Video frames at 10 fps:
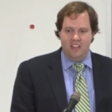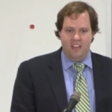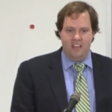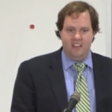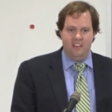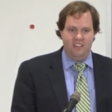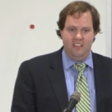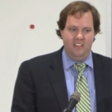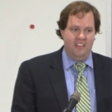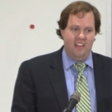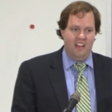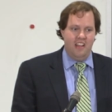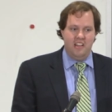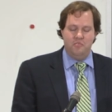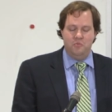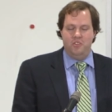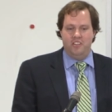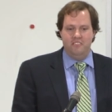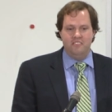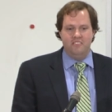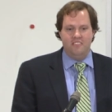And I never would have.